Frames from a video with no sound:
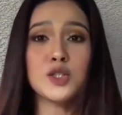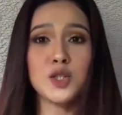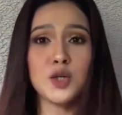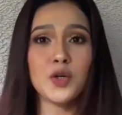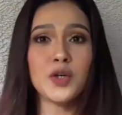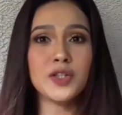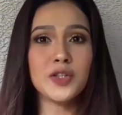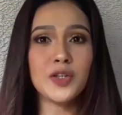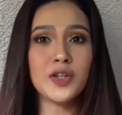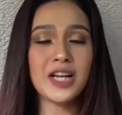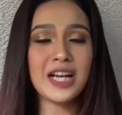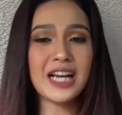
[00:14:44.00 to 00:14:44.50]

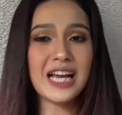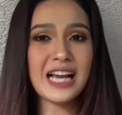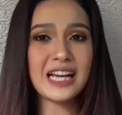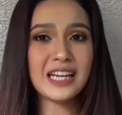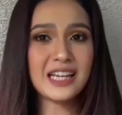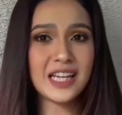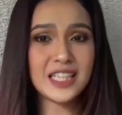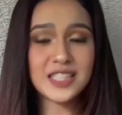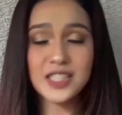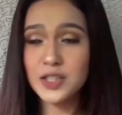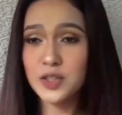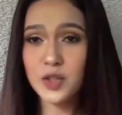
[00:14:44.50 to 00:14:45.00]
So, ito na nga
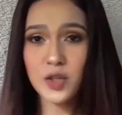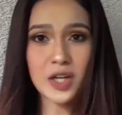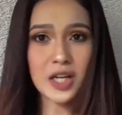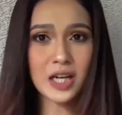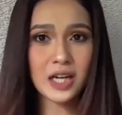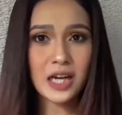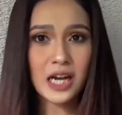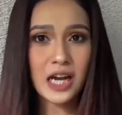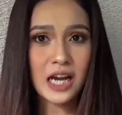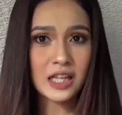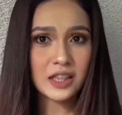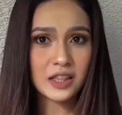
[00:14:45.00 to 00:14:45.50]
guys. Ito
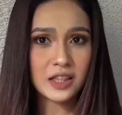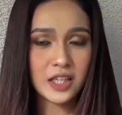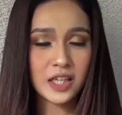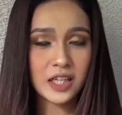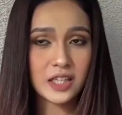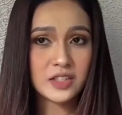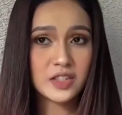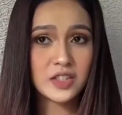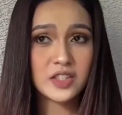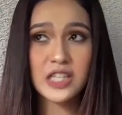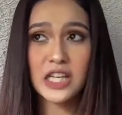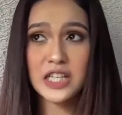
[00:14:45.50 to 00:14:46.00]
na ang
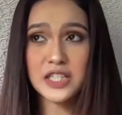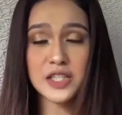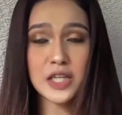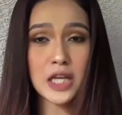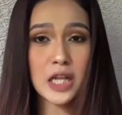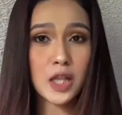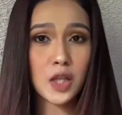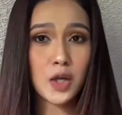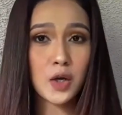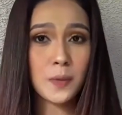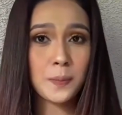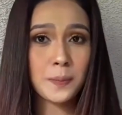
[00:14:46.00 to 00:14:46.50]
ating
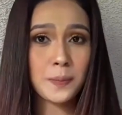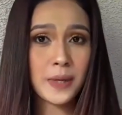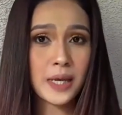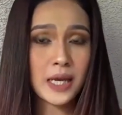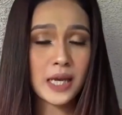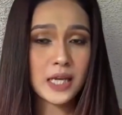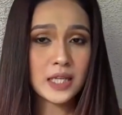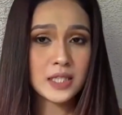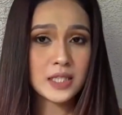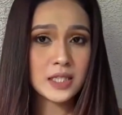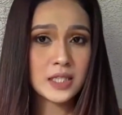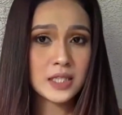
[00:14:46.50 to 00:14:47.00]
Sanya
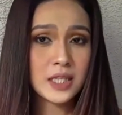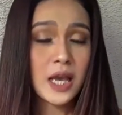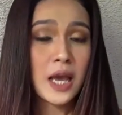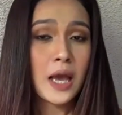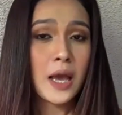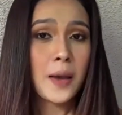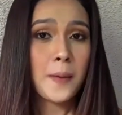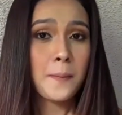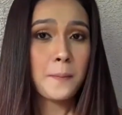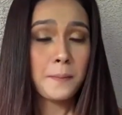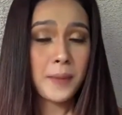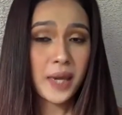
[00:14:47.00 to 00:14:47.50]
Lopez
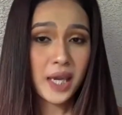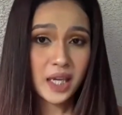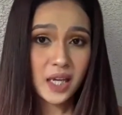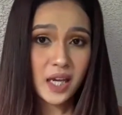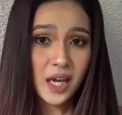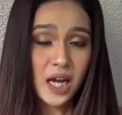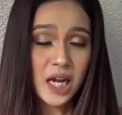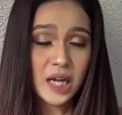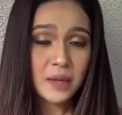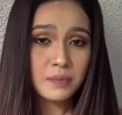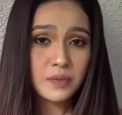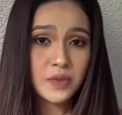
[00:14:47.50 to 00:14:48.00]

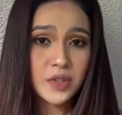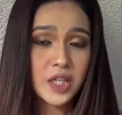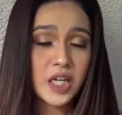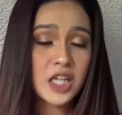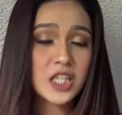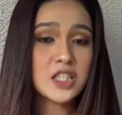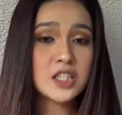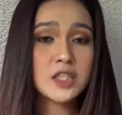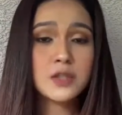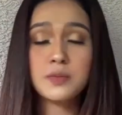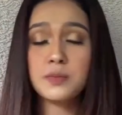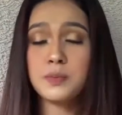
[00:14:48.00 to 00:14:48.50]
Makeup
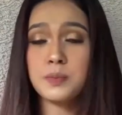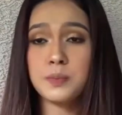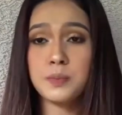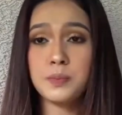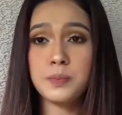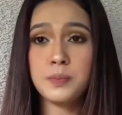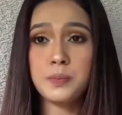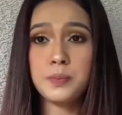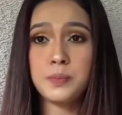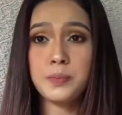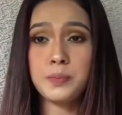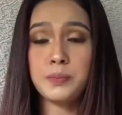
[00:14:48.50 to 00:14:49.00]

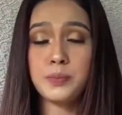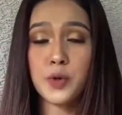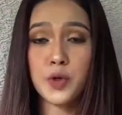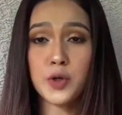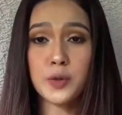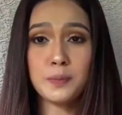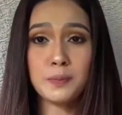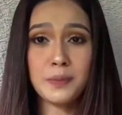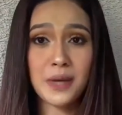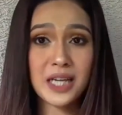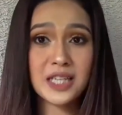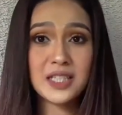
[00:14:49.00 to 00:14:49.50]

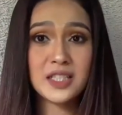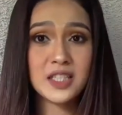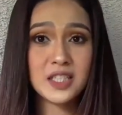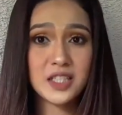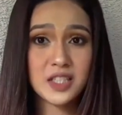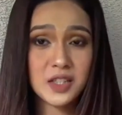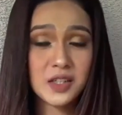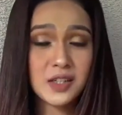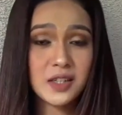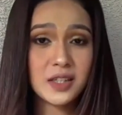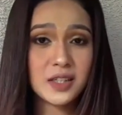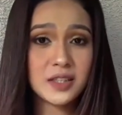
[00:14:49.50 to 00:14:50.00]

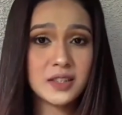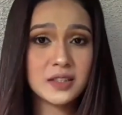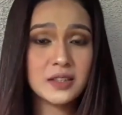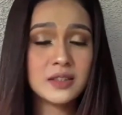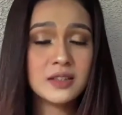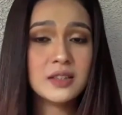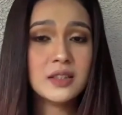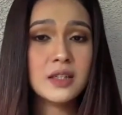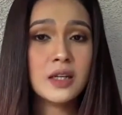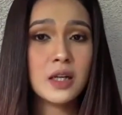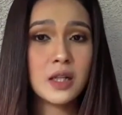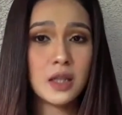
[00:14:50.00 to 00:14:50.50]

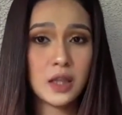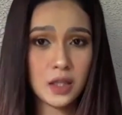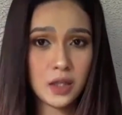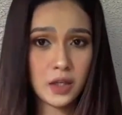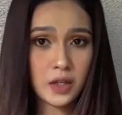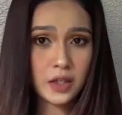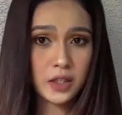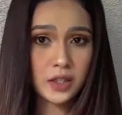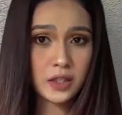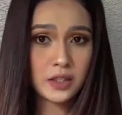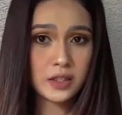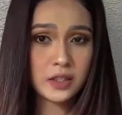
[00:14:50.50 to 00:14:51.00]
Transformation
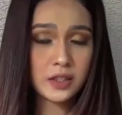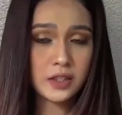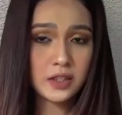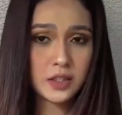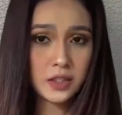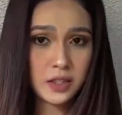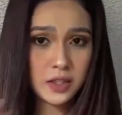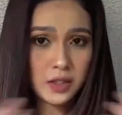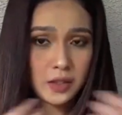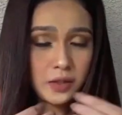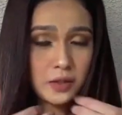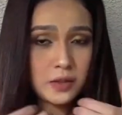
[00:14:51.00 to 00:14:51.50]
Look.
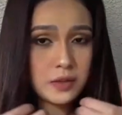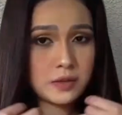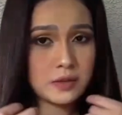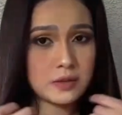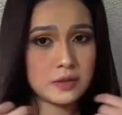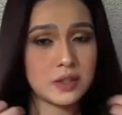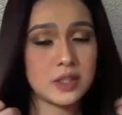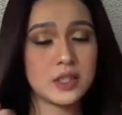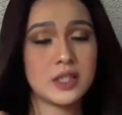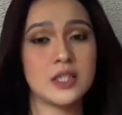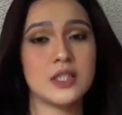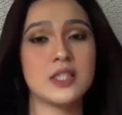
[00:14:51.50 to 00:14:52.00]
So,
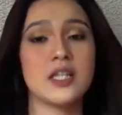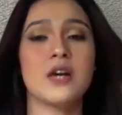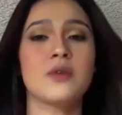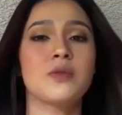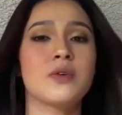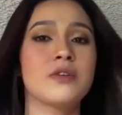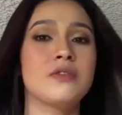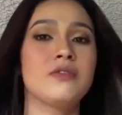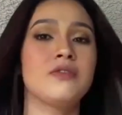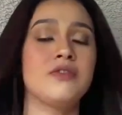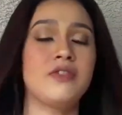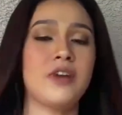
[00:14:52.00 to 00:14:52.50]
this is
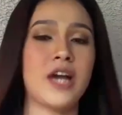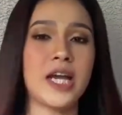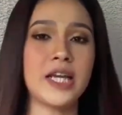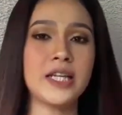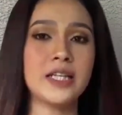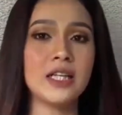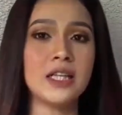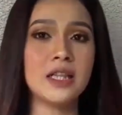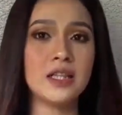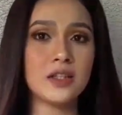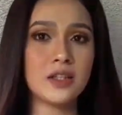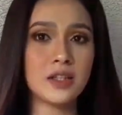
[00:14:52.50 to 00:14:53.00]
our
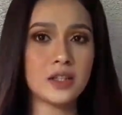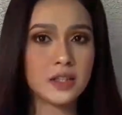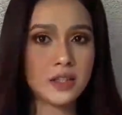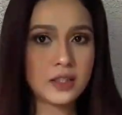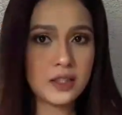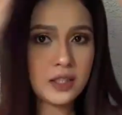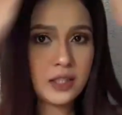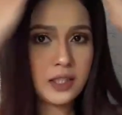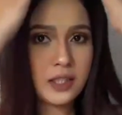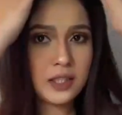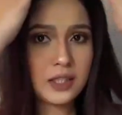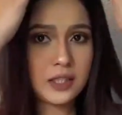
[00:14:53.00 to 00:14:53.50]
final look.